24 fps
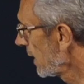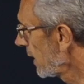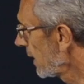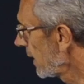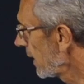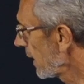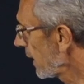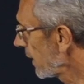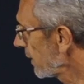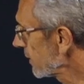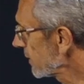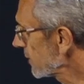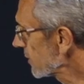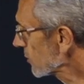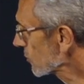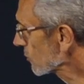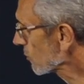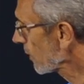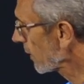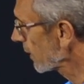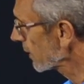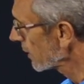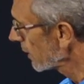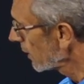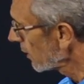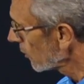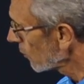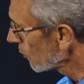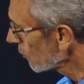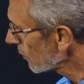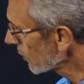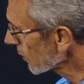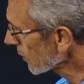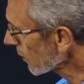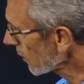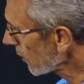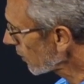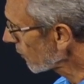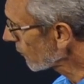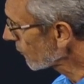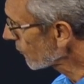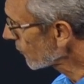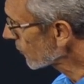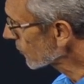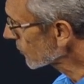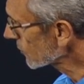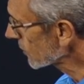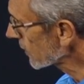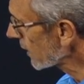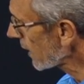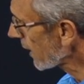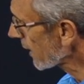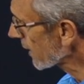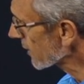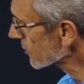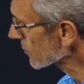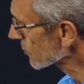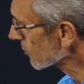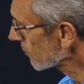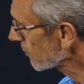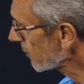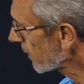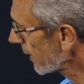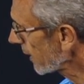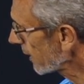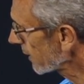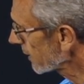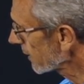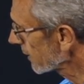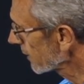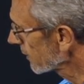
and this one we call a fertilizer bed.